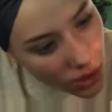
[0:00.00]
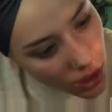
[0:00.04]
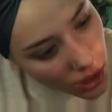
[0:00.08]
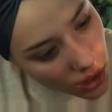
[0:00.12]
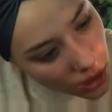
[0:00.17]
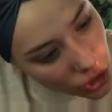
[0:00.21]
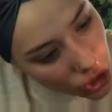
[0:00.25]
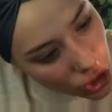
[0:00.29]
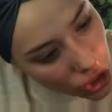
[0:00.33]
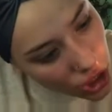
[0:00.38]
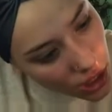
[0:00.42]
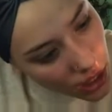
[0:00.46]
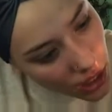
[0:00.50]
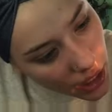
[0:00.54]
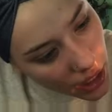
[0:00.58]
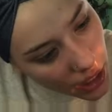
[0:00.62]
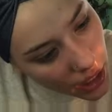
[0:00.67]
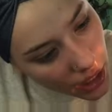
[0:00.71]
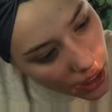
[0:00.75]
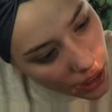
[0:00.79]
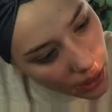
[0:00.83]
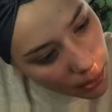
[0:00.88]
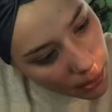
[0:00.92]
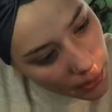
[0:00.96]
in
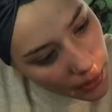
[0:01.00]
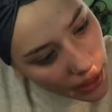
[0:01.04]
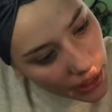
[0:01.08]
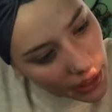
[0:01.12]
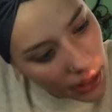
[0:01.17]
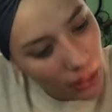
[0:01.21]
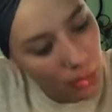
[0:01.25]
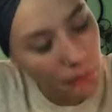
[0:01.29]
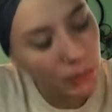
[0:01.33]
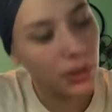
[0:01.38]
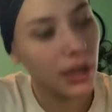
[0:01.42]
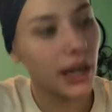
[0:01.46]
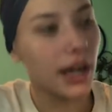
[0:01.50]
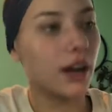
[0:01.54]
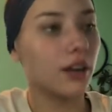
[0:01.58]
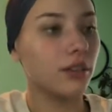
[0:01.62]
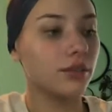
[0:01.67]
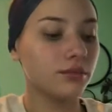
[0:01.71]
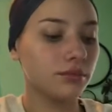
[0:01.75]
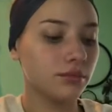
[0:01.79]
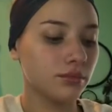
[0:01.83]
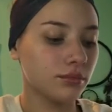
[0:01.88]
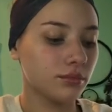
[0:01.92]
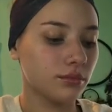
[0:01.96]
shade medium
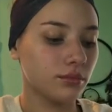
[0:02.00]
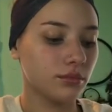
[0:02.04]
brown.